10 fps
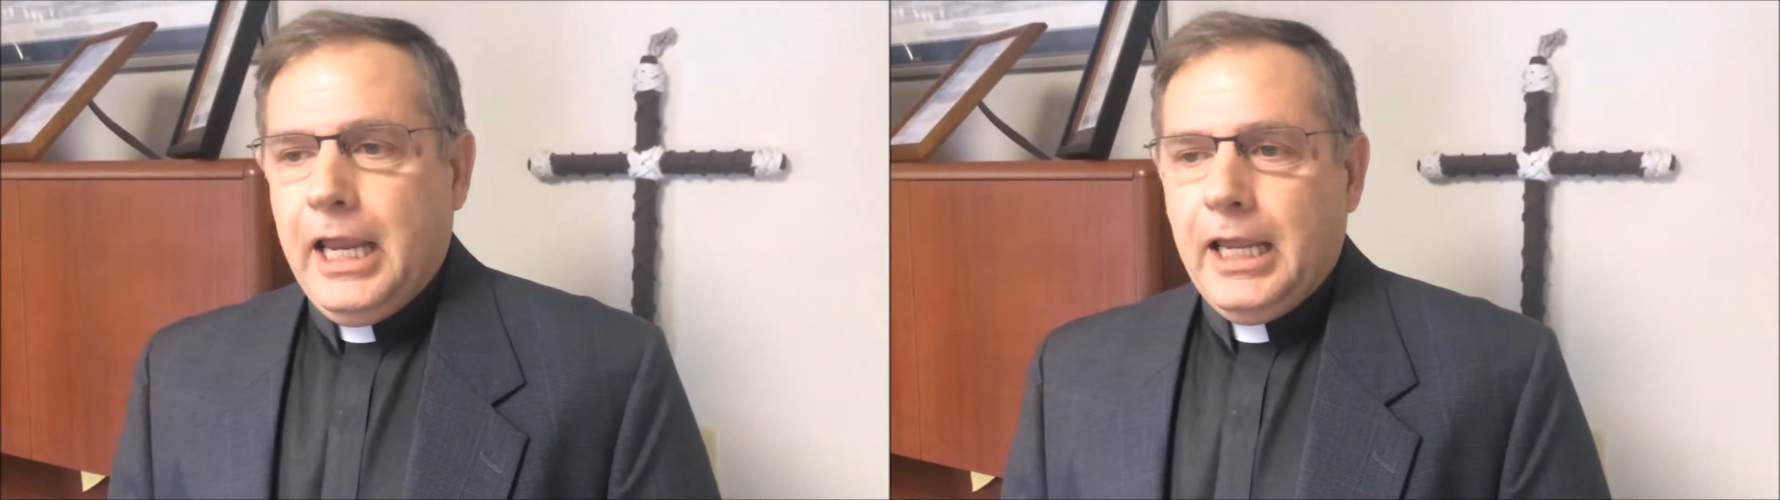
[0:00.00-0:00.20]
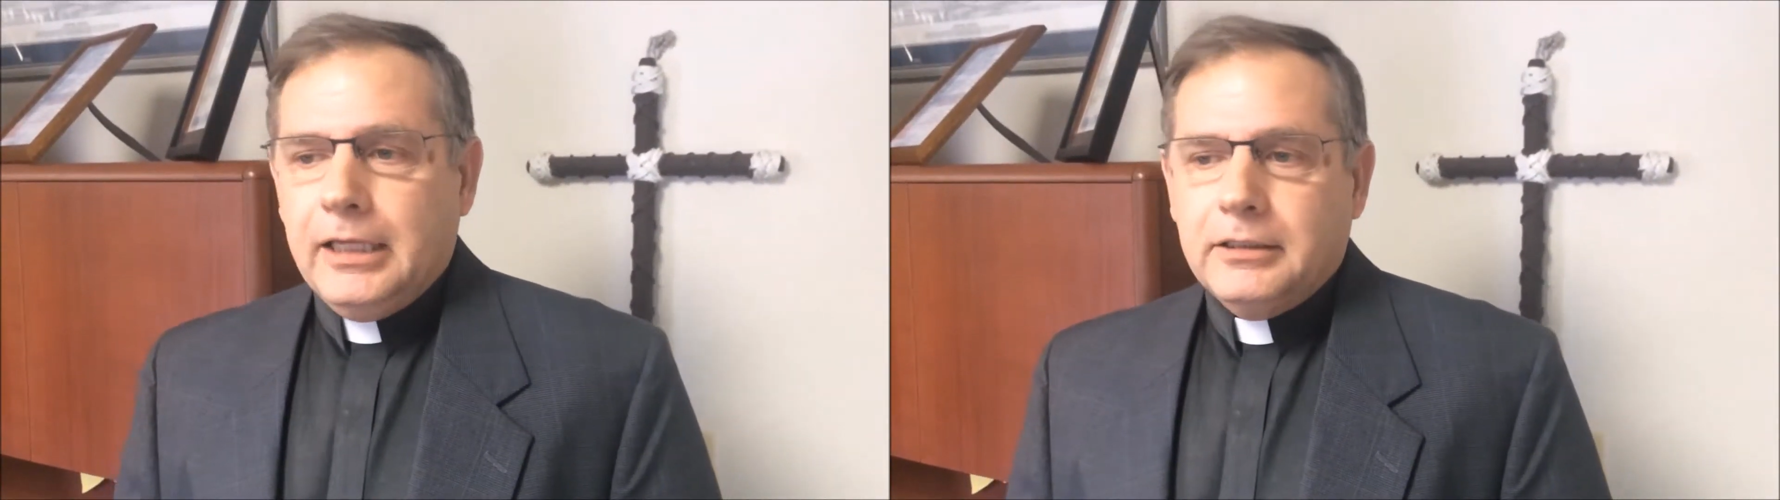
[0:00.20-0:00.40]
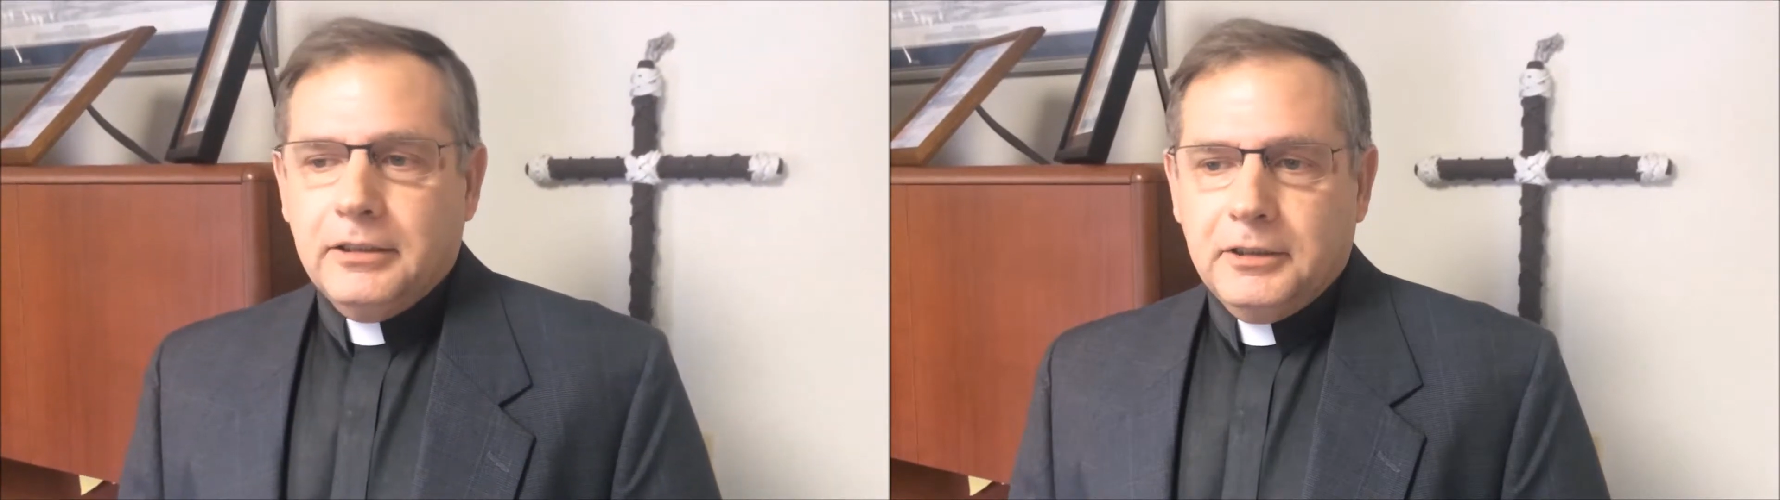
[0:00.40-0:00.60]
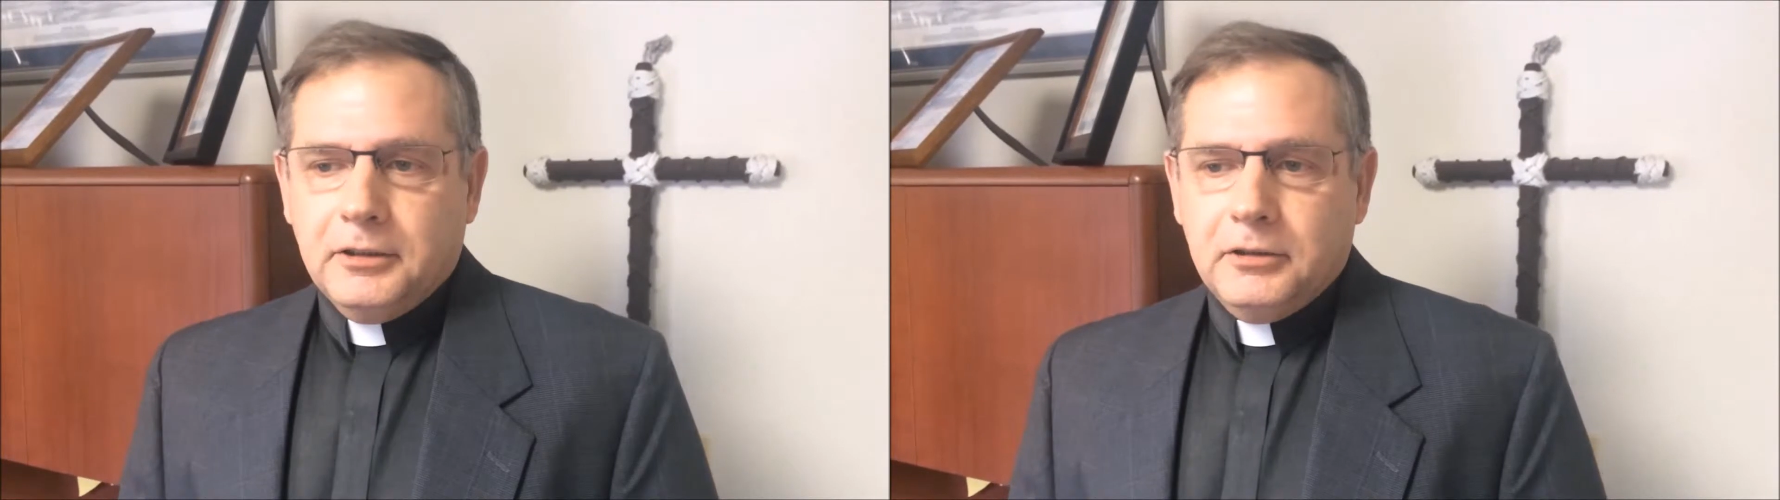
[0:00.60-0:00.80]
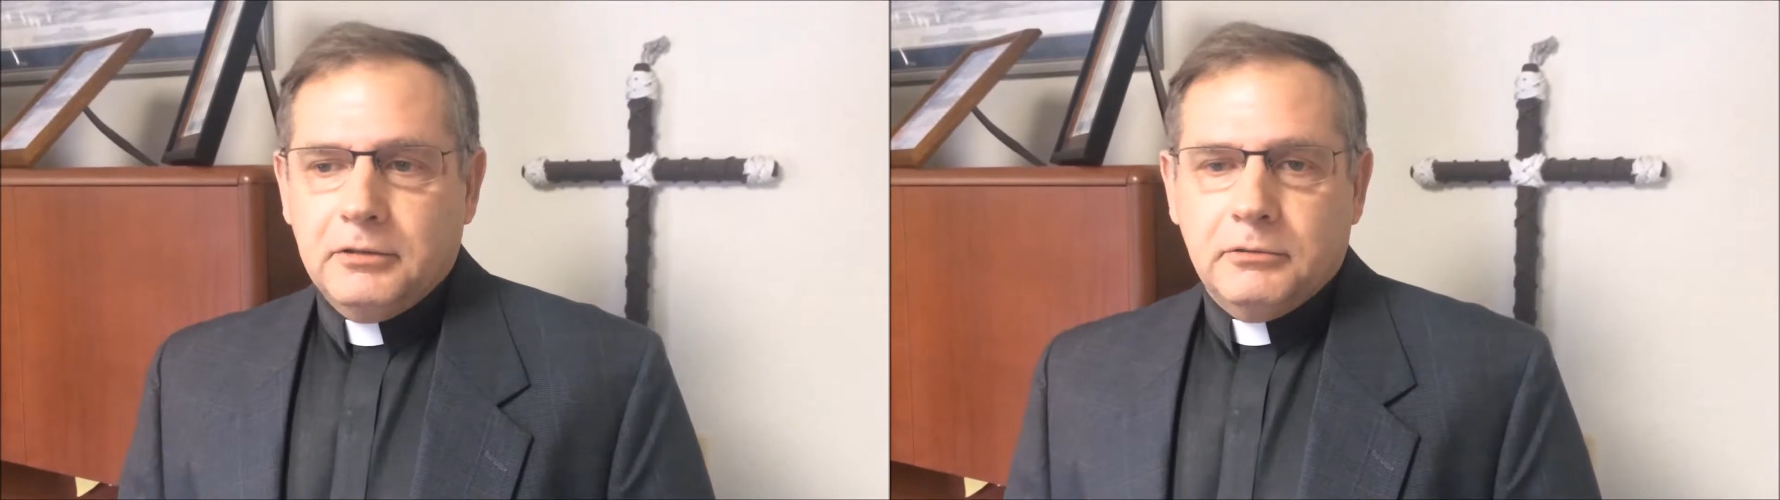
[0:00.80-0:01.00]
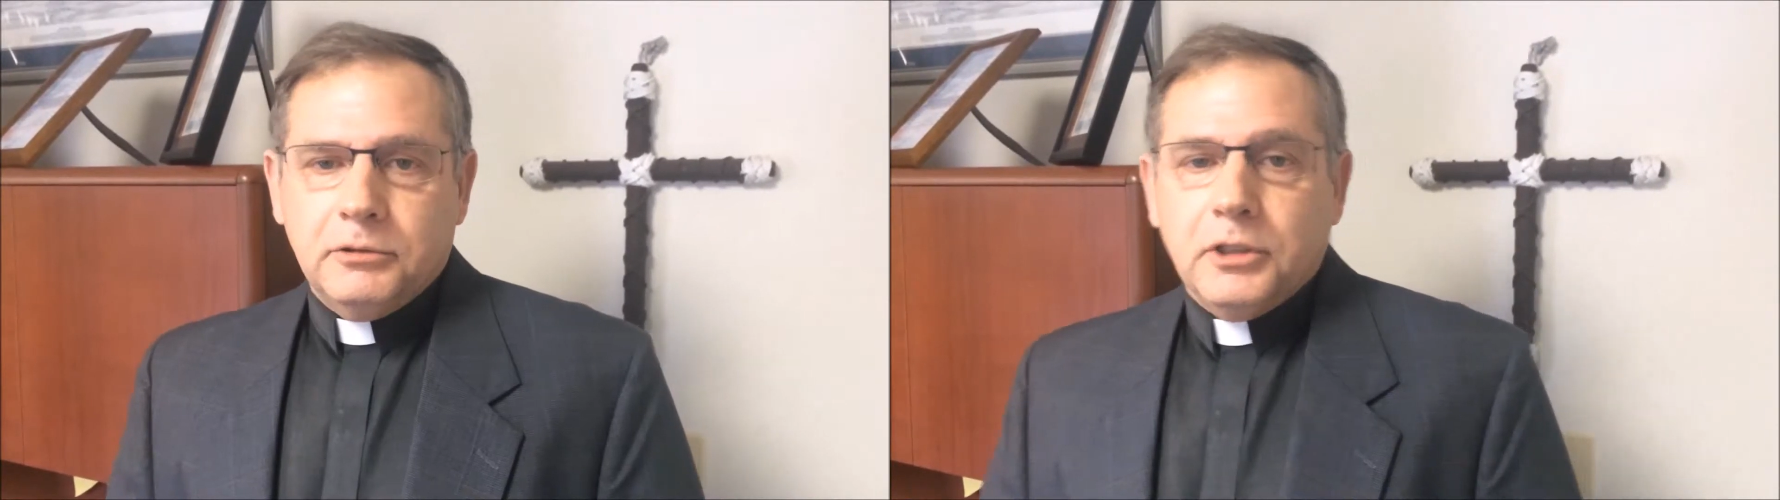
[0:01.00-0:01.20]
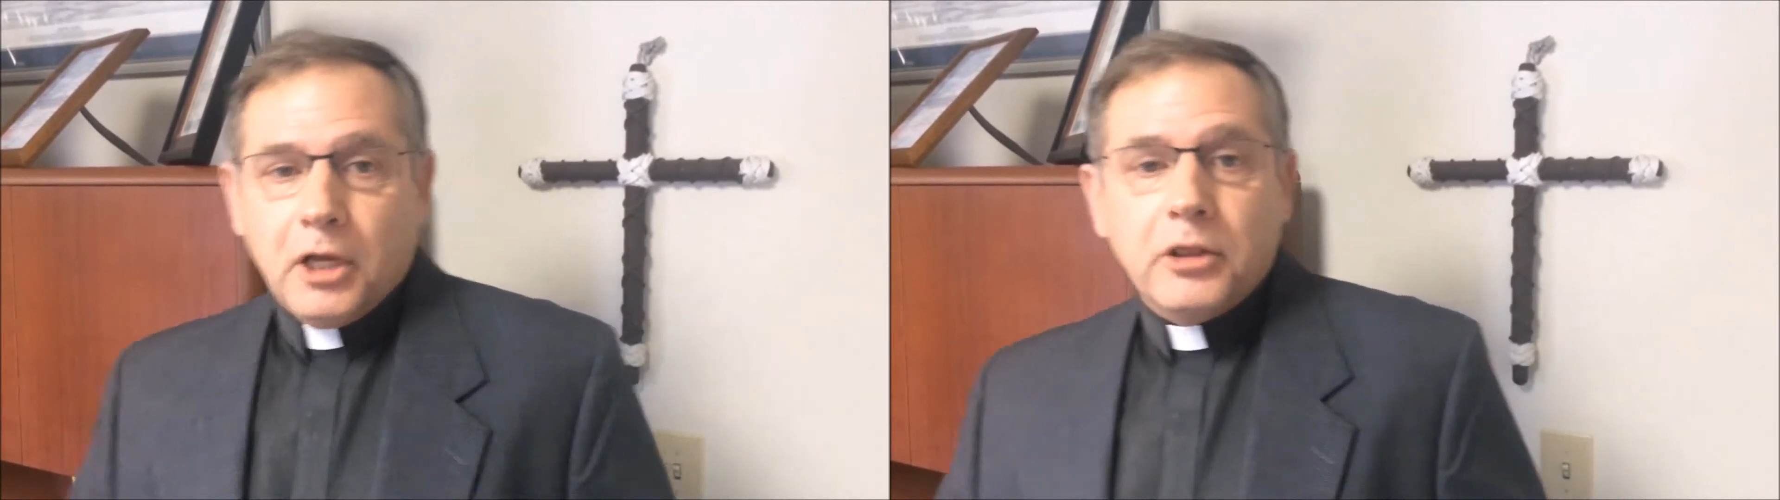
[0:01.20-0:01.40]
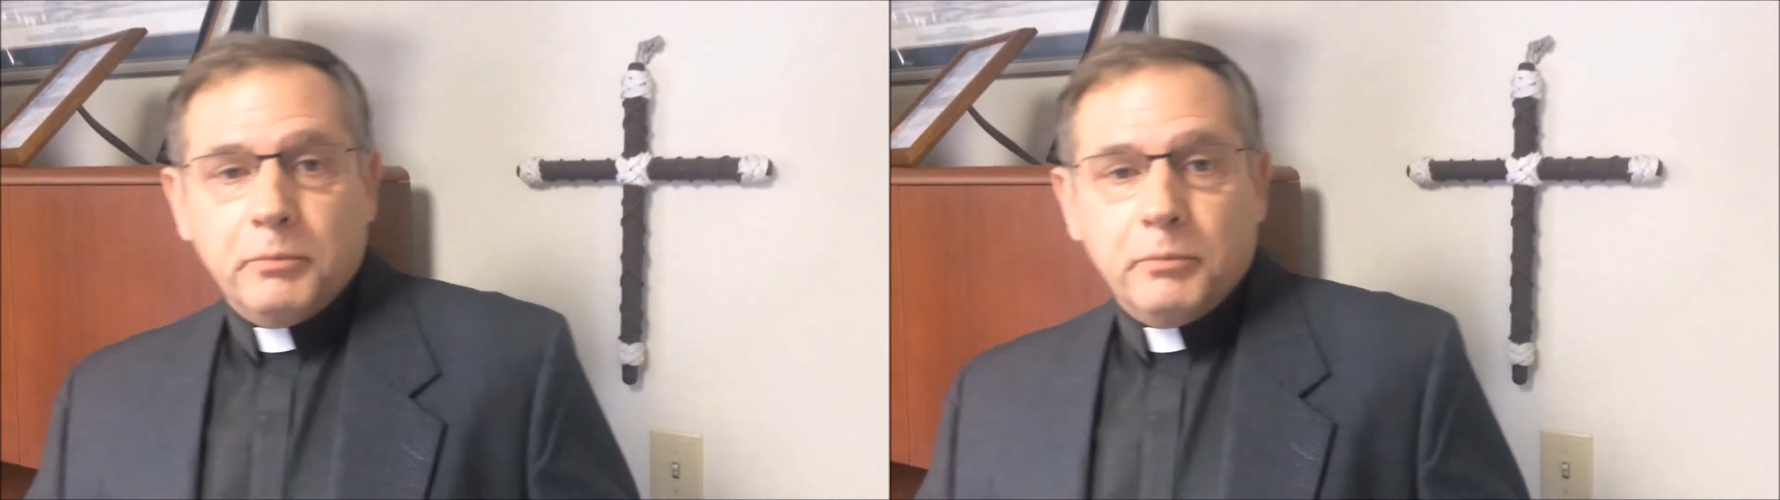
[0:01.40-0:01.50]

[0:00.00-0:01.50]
And none